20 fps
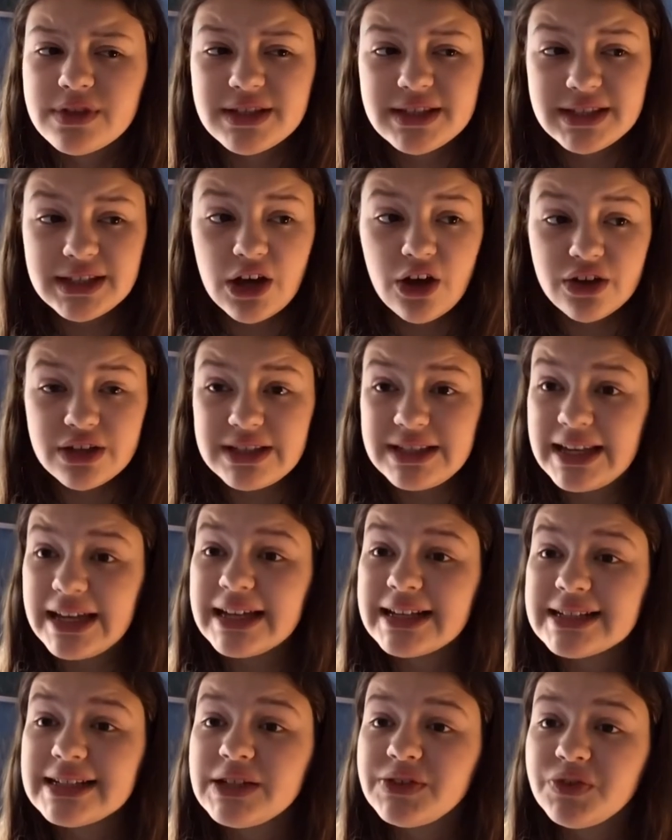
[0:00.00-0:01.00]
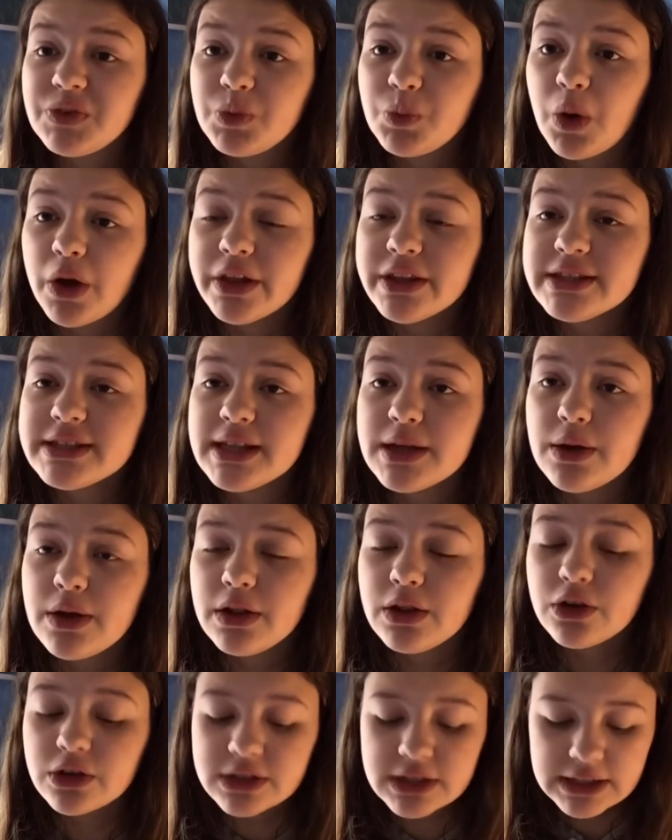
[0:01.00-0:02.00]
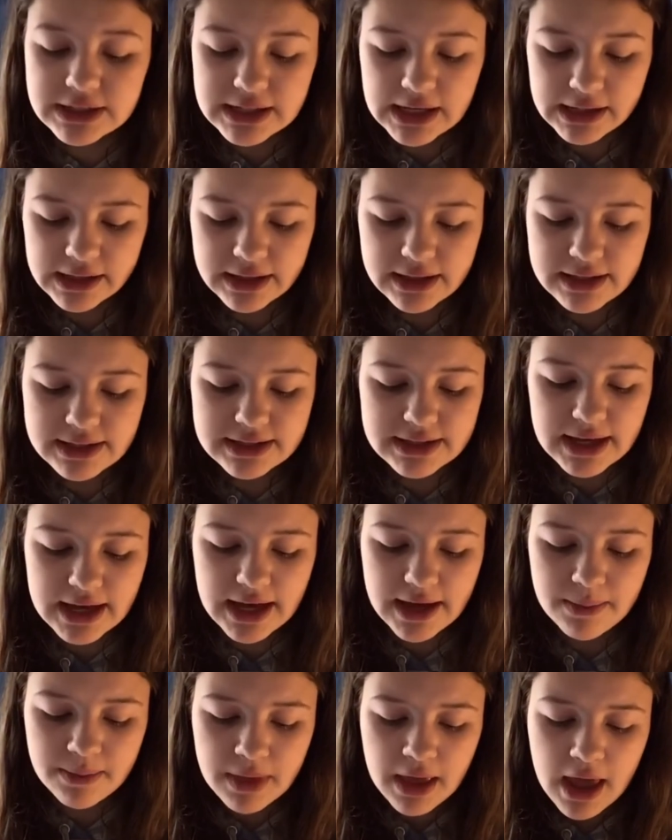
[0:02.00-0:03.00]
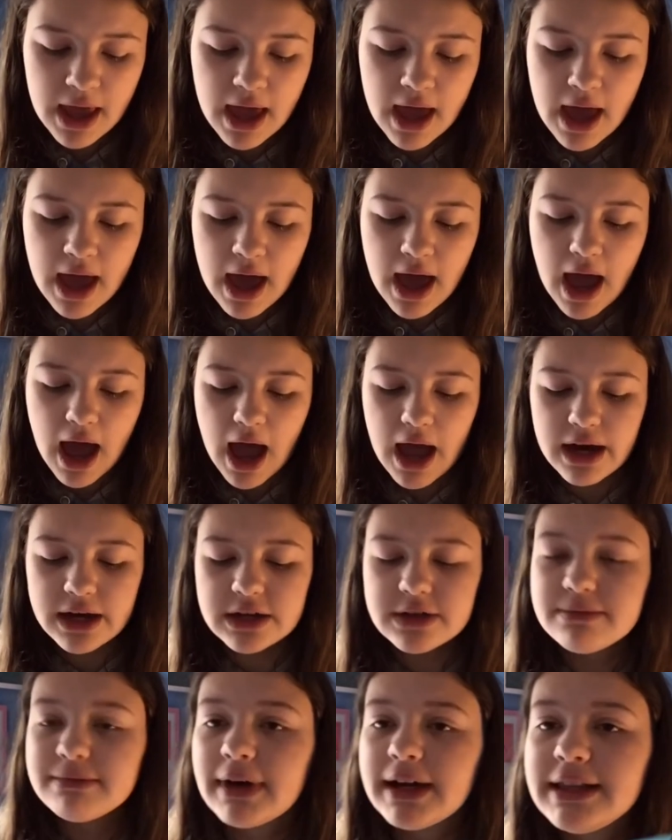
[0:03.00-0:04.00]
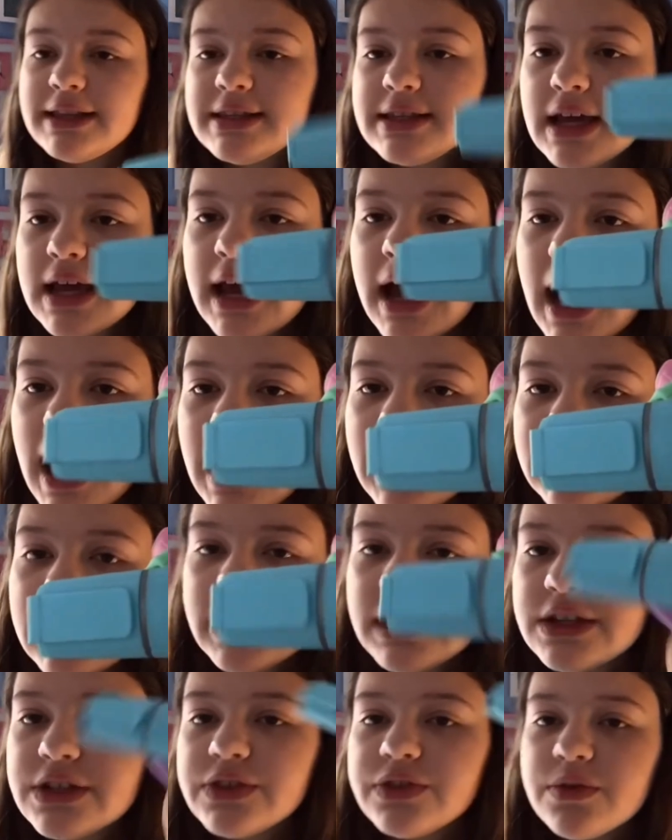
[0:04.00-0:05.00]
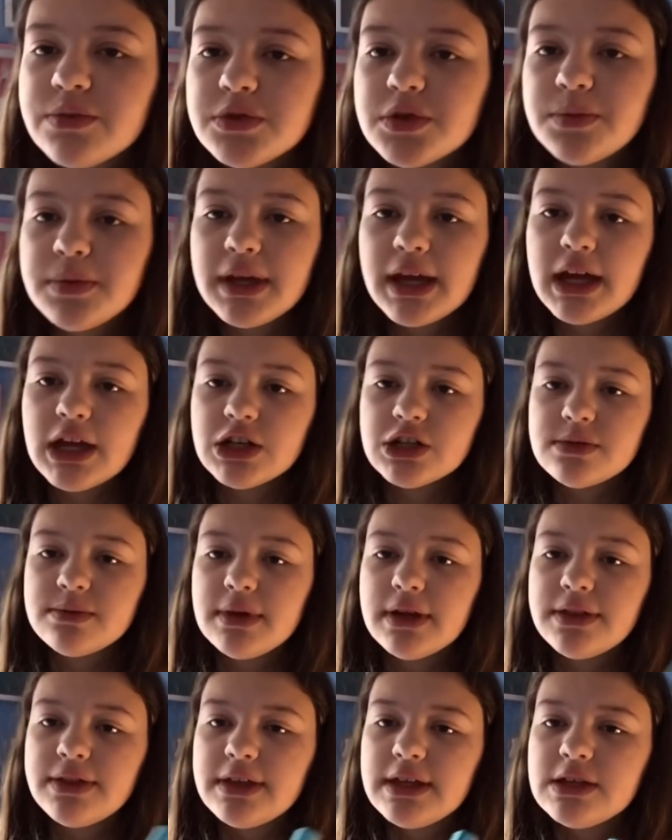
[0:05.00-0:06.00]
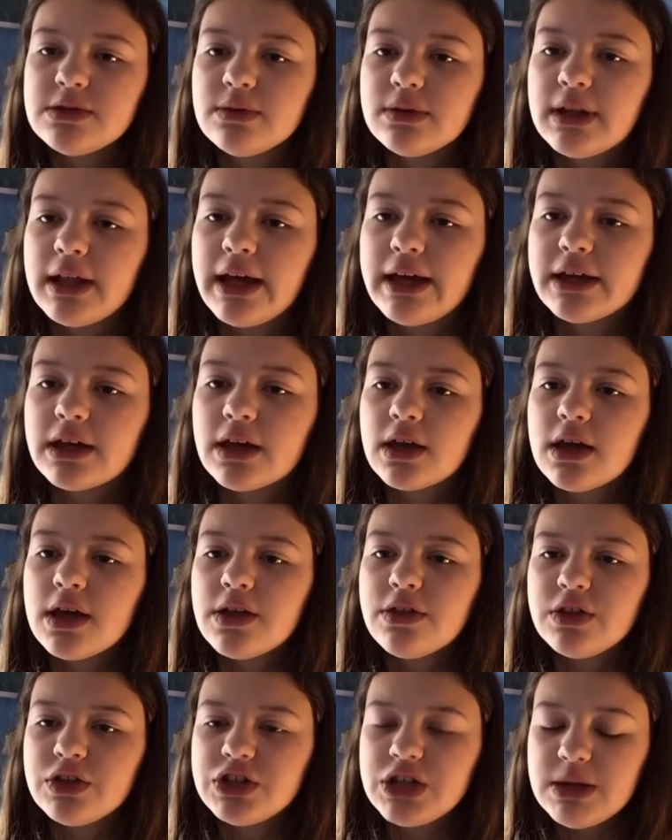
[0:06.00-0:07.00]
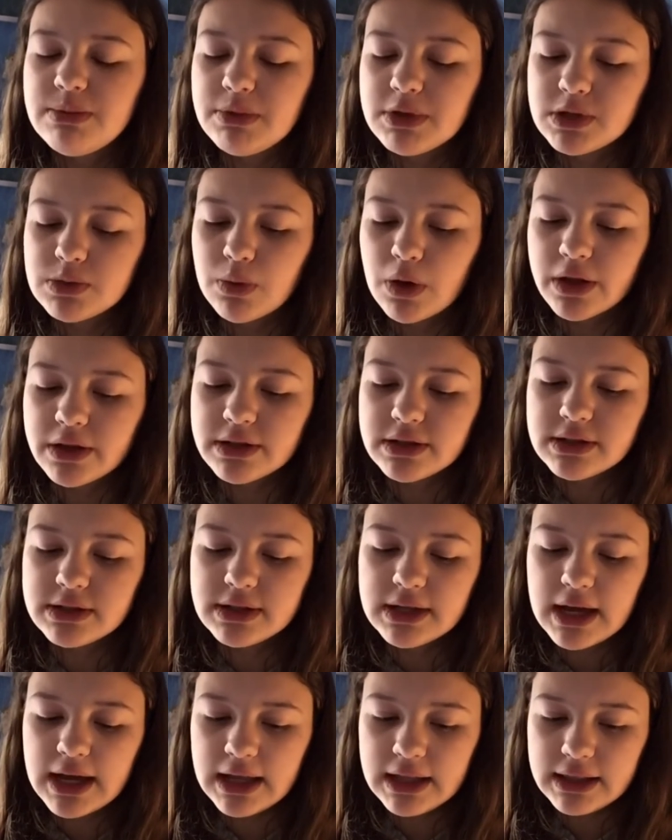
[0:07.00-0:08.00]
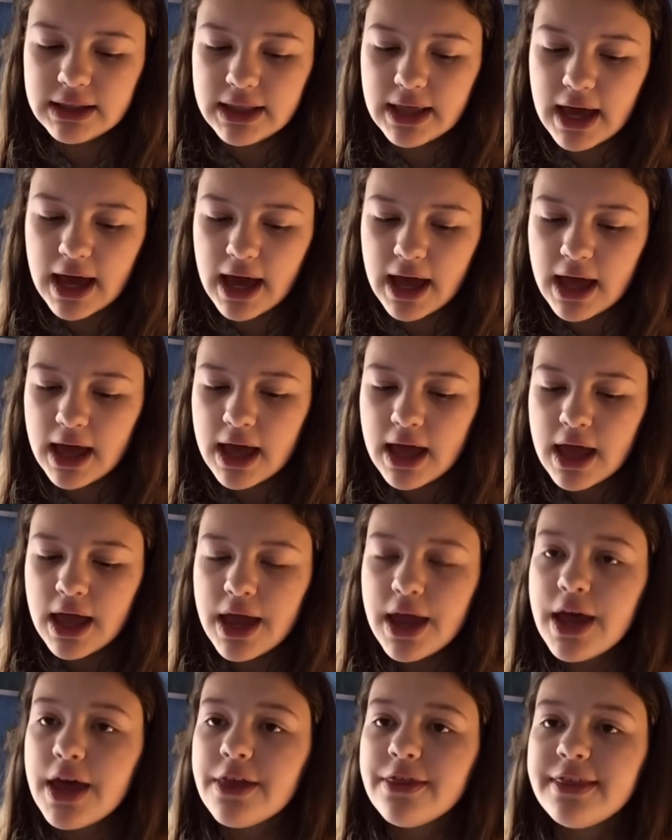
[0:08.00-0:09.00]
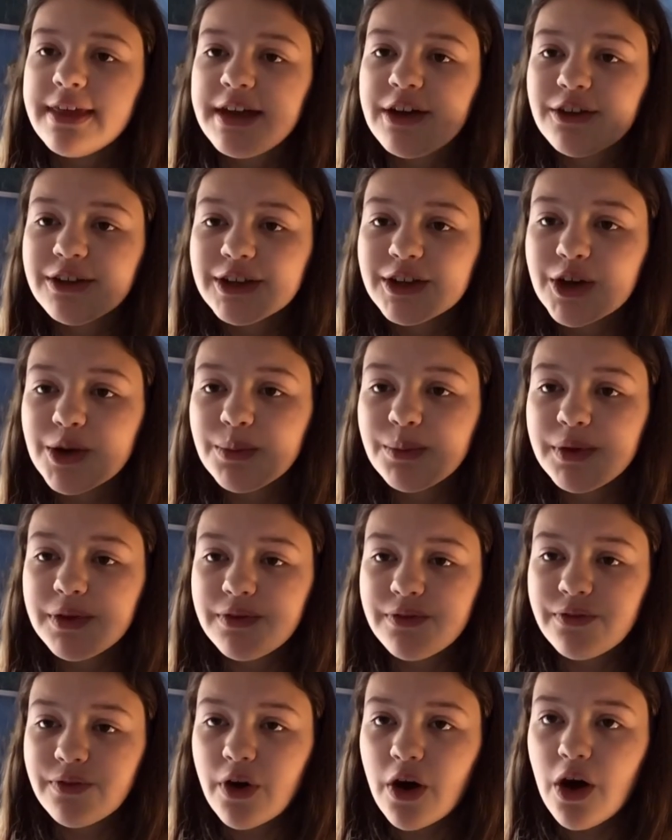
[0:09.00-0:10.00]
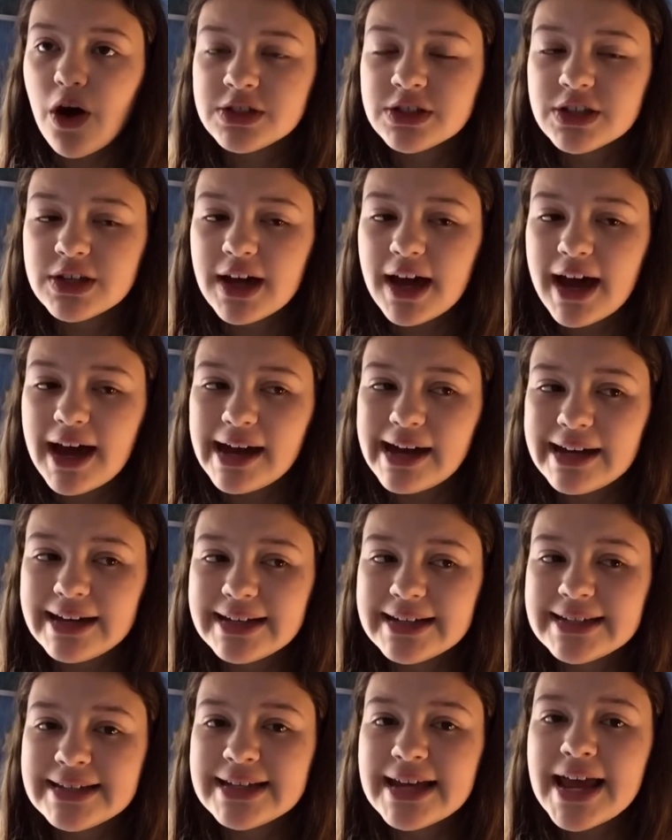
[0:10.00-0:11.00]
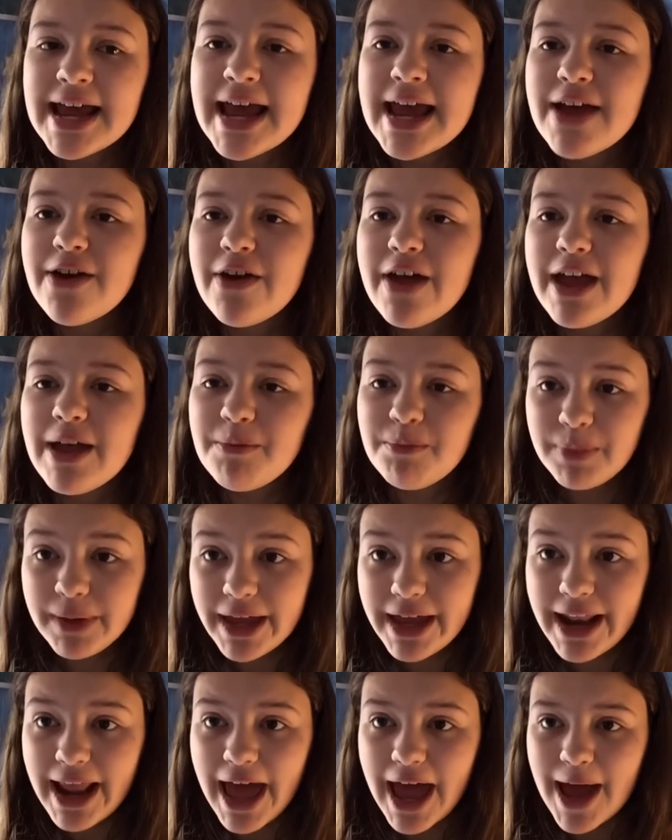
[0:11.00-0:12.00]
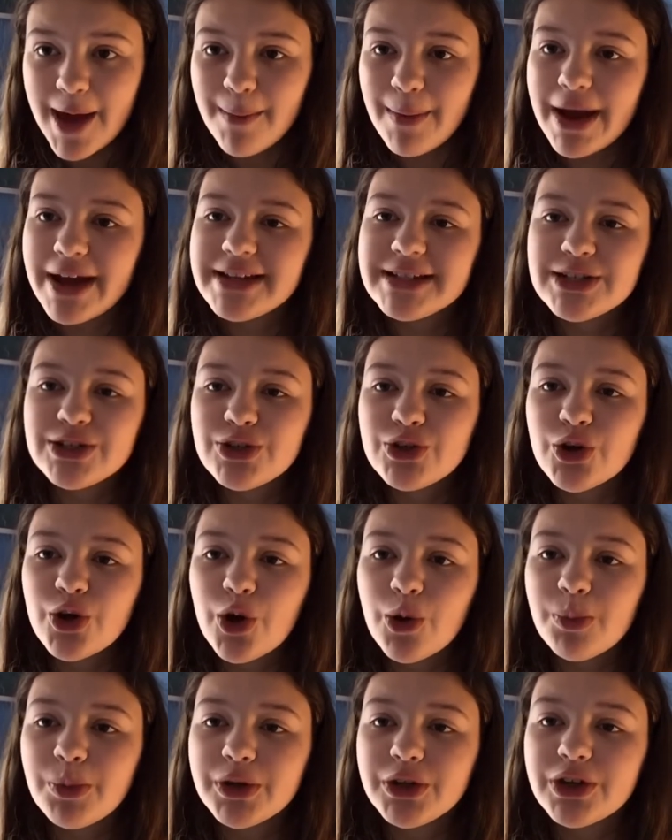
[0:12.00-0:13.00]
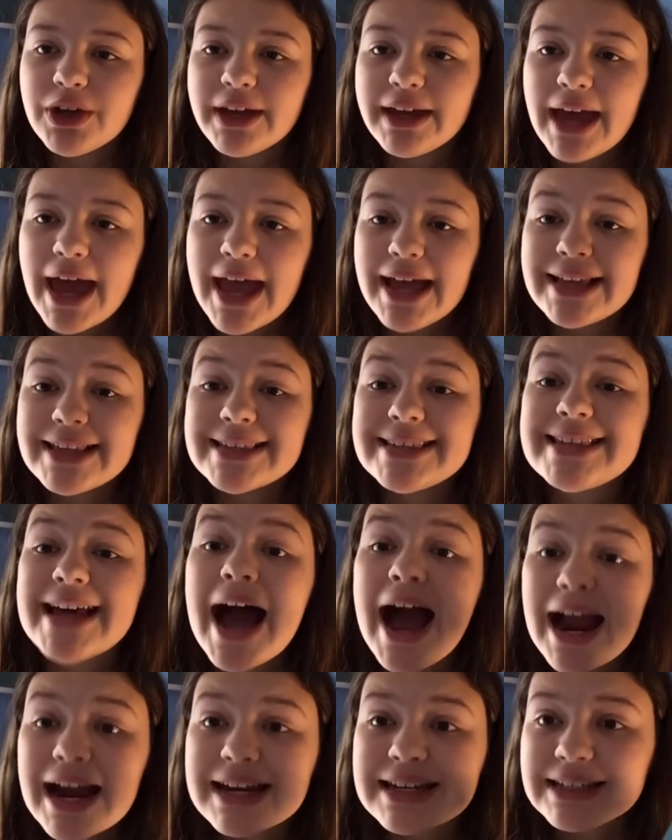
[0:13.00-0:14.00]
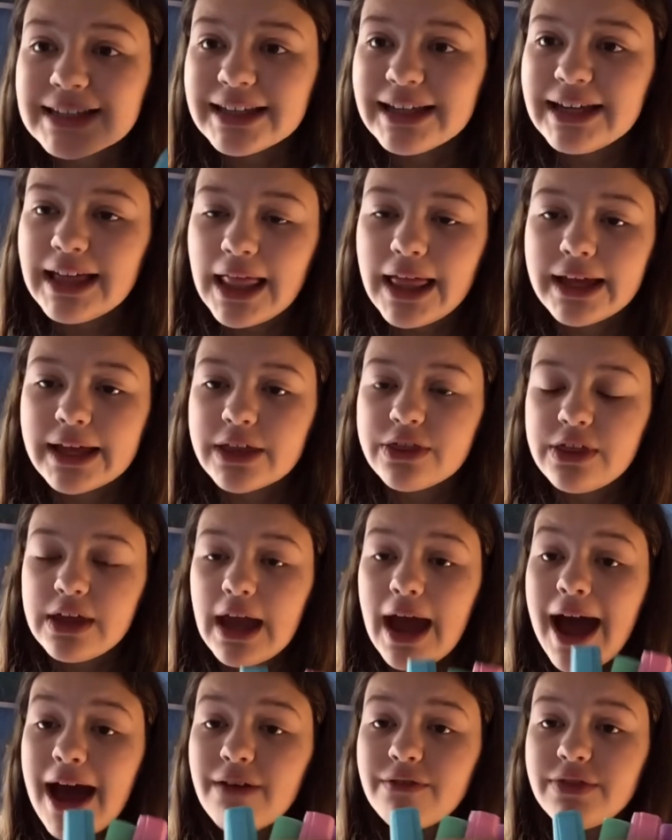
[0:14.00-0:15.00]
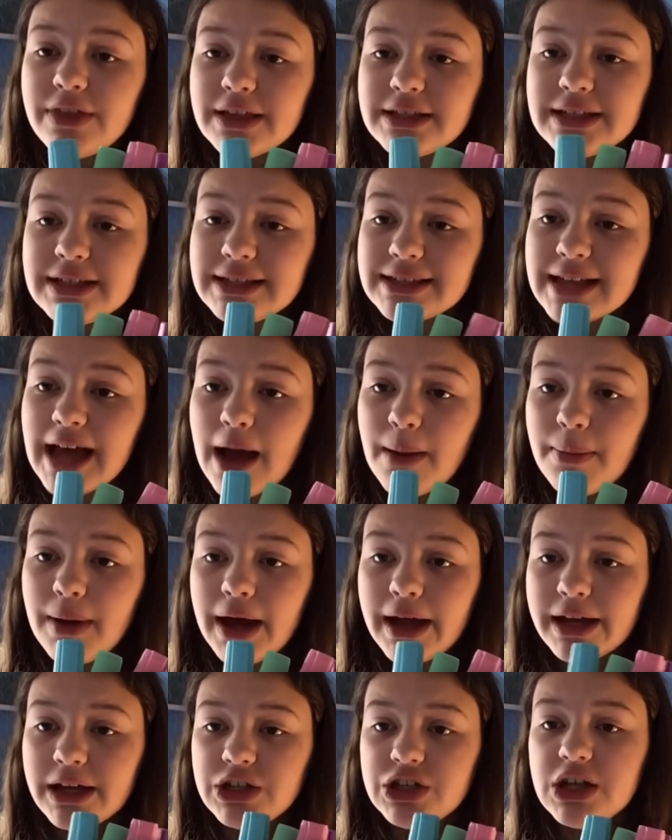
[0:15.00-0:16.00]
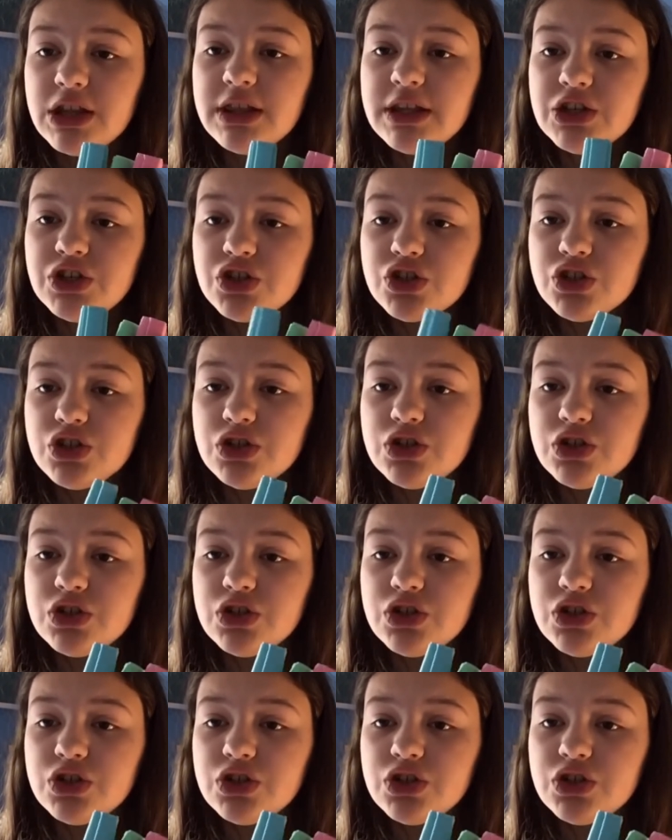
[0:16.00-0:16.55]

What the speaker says: or 6 different ones that looked exactly the same. And mine say highlighters from WH Smith. These were like the cheapest ones in there. They only come with 4. And in B&M, I didn't know, but you can get exactly, like, they have this exact packaging. They just